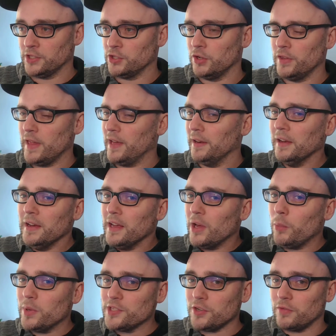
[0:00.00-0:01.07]
So that it
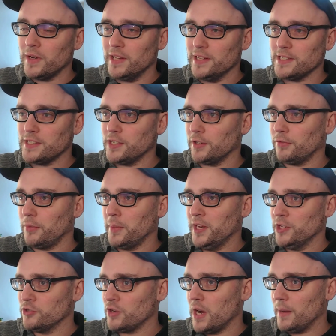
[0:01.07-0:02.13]
wasn't realistic for me to
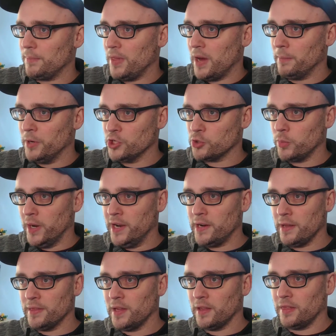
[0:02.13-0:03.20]
drop that much weight. I
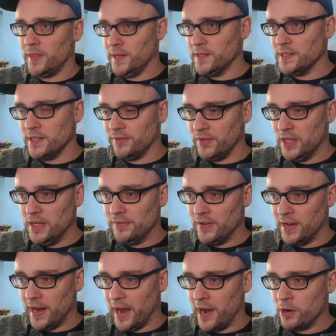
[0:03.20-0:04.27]
think things have
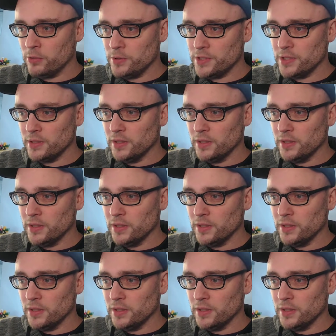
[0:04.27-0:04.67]
evened out.